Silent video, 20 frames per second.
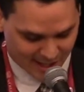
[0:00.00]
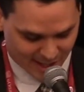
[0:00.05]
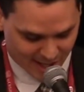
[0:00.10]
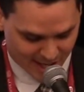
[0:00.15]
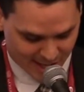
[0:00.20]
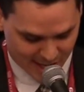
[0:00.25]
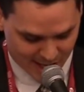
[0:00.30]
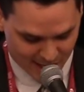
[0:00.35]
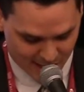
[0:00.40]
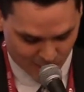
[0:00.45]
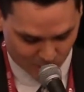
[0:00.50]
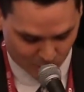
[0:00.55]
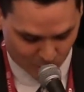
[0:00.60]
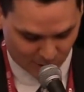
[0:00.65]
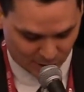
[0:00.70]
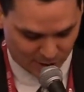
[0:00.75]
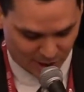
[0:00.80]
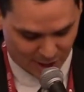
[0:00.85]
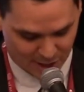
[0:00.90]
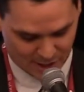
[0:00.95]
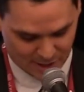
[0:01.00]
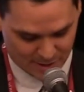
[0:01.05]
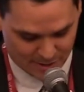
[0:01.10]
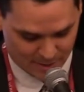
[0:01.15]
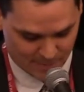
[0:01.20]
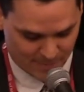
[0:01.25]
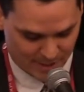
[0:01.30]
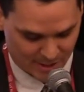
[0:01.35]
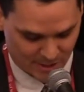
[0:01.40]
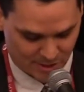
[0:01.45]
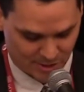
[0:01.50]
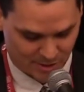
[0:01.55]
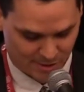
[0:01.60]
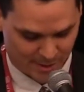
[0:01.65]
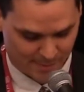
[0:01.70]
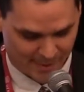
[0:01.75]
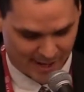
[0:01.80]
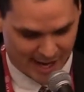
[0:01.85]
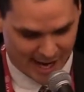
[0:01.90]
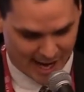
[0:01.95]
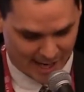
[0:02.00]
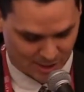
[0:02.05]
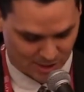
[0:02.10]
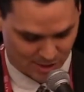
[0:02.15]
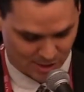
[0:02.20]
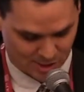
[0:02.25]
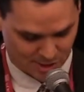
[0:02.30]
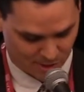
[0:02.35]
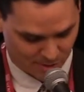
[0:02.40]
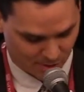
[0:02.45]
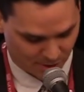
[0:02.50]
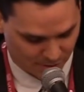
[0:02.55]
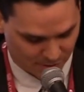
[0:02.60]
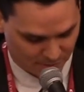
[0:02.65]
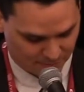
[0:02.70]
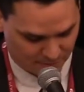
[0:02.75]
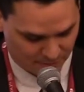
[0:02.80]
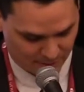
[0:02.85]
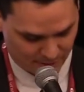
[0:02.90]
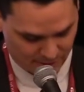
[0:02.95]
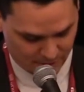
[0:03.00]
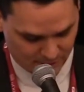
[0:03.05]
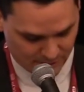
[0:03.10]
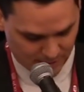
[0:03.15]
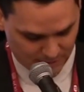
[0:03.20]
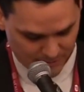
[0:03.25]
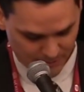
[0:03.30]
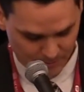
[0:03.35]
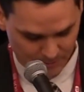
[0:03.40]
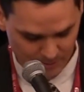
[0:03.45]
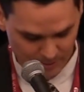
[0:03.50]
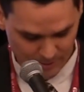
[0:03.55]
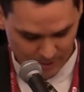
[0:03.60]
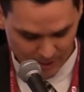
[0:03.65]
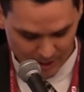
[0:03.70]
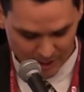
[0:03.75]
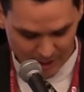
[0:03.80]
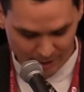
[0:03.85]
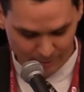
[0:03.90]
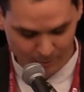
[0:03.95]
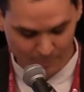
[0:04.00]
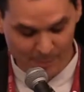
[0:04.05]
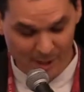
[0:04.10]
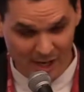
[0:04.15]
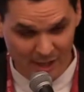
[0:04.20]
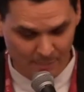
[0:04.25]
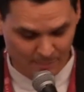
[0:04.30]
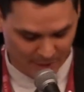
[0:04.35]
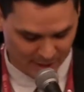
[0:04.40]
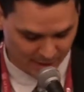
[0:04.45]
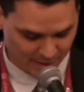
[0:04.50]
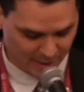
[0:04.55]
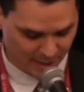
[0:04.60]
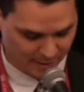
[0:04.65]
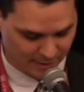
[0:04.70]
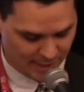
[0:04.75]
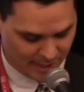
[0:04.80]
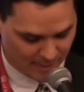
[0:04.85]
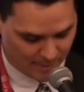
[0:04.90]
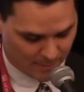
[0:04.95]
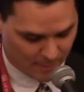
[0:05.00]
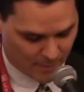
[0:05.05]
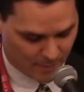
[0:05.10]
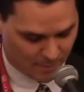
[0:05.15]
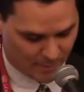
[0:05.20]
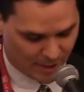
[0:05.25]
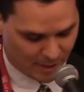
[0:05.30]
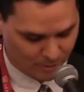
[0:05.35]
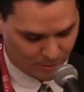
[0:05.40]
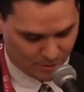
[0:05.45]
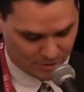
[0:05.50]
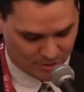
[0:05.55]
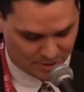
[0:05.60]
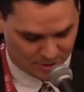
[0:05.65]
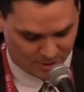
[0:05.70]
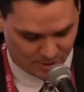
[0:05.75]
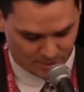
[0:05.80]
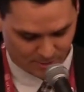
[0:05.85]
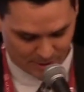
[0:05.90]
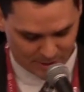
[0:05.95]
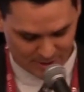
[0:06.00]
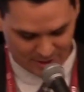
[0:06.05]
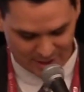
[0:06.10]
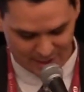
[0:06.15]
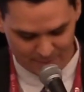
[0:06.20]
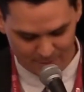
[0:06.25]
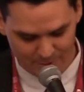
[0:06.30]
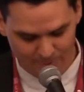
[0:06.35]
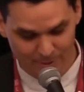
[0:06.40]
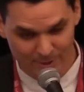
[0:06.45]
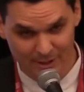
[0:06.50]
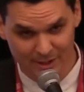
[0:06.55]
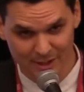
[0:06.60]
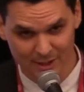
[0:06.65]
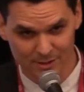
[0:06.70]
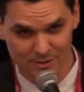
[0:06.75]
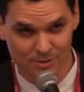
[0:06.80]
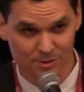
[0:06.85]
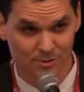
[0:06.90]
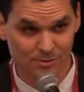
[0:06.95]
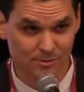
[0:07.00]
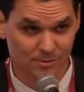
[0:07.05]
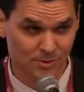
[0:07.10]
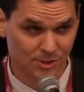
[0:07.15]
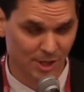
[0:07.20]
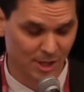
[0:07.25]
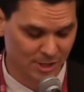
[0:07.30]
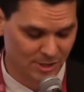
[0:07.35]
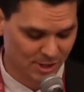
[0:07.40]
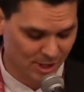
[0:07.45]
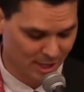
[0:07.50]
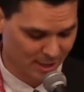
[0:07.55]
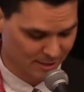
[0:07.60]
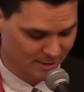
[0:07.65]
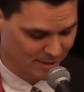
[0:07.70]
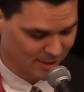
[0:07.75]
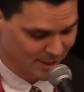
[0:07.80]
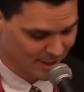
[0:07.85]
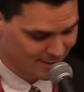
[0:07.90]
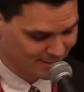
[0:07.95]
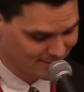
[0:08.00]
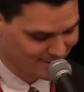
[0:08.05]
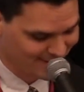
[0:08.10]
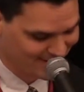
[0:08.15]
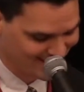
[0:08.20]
I worked hard to make sure that my actions showed on the field. And it reminded me of a nickname my older sister once gave me when we were kids. Josh talks a lot.